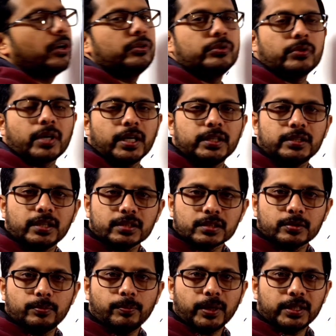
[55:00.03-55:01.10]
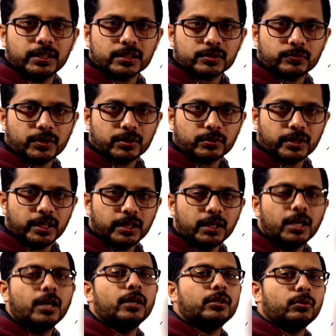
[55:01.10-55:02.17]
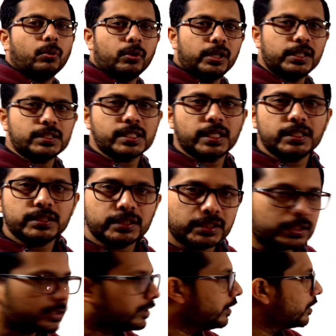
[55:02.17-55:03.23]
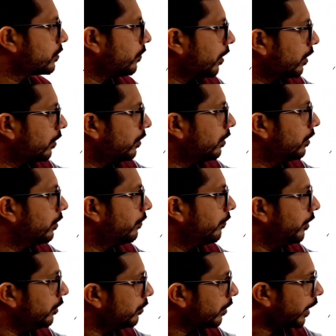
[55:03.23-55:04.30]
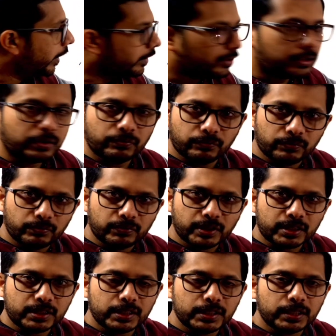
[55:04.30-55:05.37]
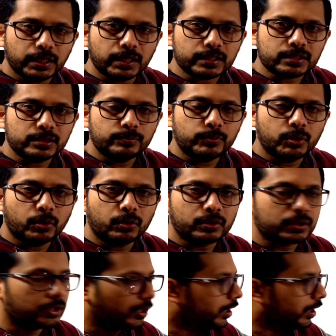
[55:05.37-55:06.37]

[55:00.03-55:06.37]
have to write as -1. Okay, the only change is this one. When you write the vertical asymptote